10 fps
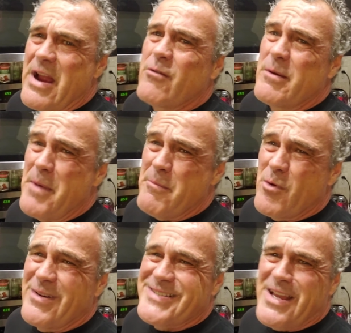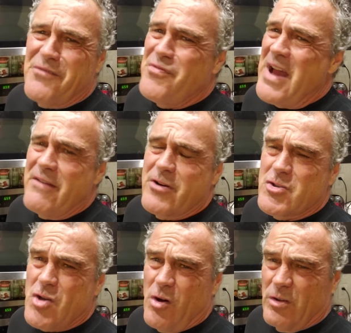I remember when I was like five
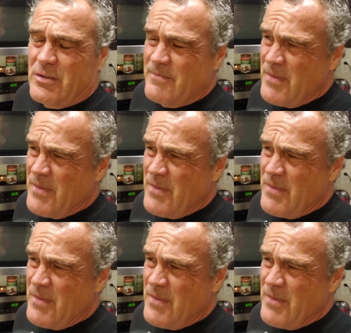years old.